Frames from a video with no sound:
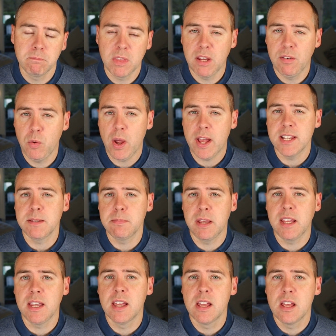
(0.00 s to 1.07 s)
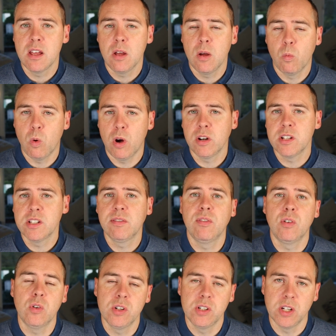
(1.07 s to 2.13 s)
If you ask me, what does
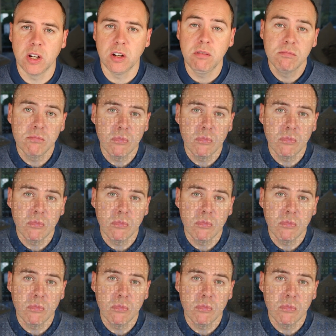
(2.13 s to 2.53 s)
Ford do?